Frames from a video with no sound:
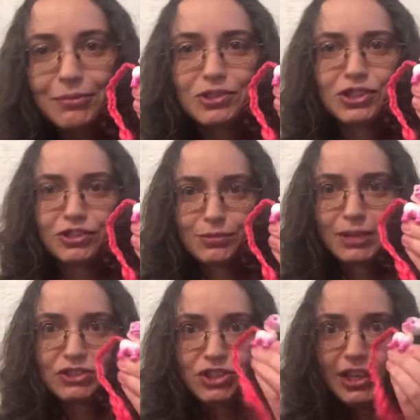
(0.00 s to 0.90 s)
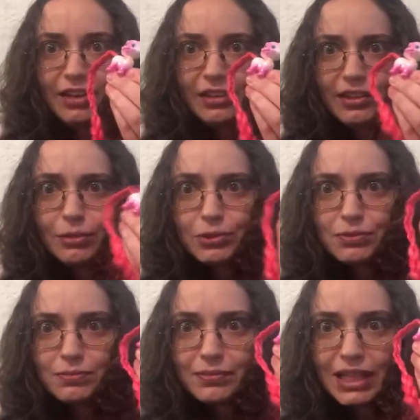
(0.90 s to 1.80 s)
But she just meant she hated that it was
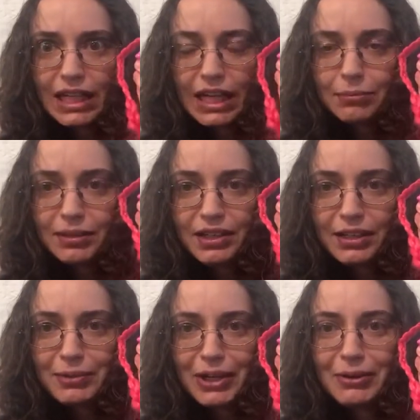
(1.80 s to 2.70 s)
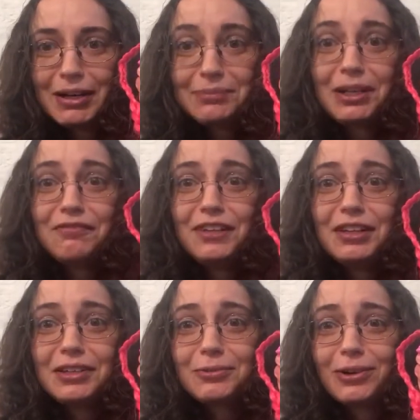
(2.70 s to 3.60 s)
neon pink, but my
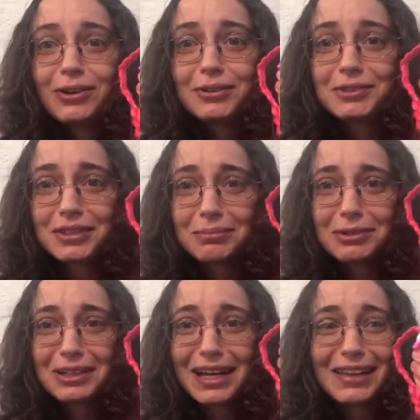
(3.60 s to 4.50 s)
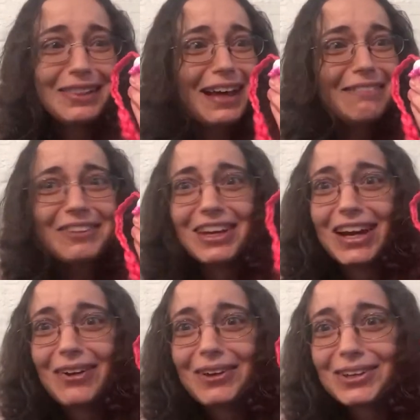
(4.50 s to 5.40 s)
feelings were hurt. I was like, but I love it.
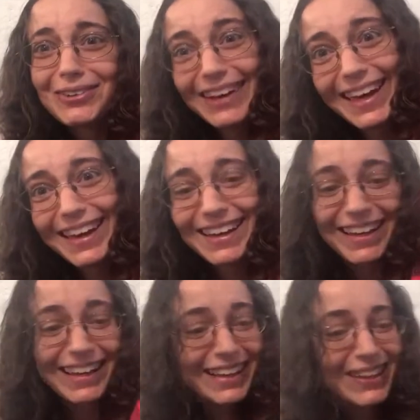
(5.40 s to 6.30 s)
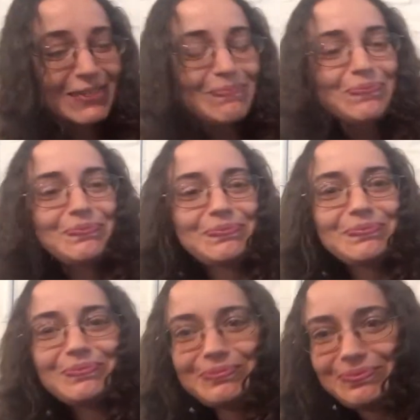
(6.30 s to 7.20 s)
How can you hate
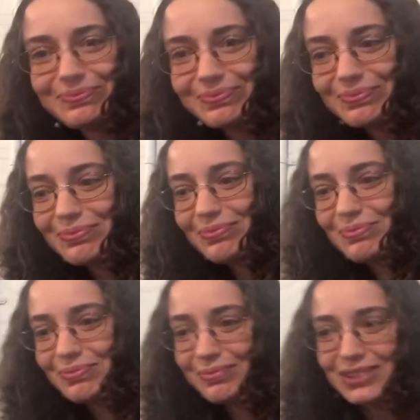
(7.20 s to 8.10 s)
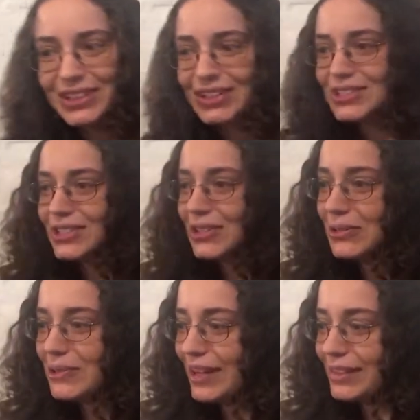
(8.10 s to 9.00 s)
it?
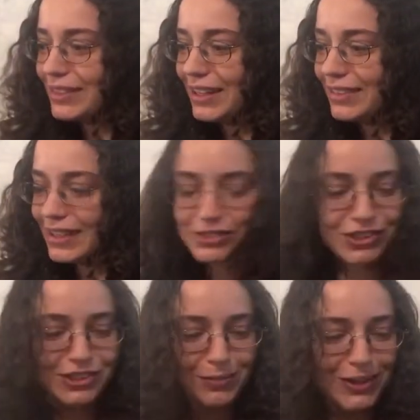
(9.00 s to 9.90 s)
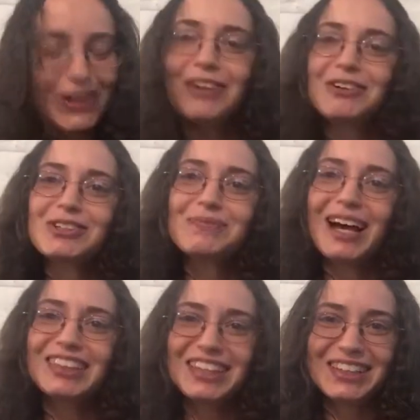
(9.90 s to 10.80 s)
So I think that just about covers
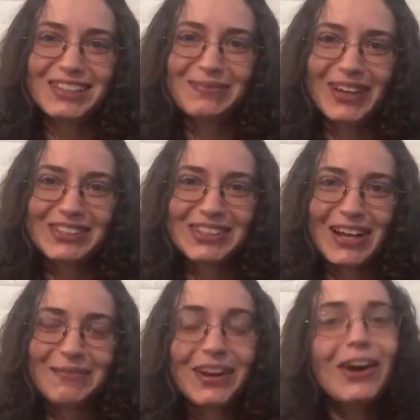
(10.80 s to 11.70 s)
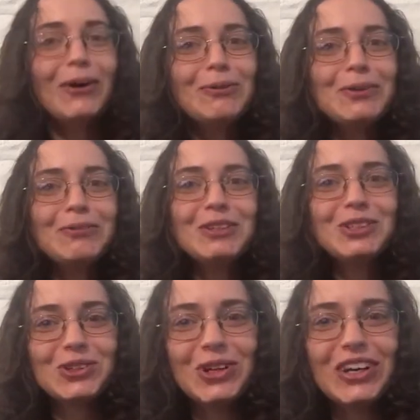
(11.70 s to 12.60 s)
my Littlest Pet Shop, and I hope you've
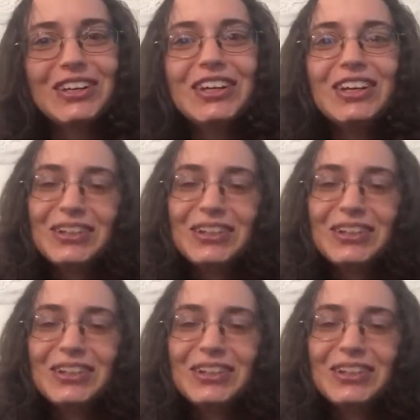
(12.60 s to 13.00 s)
enjoyed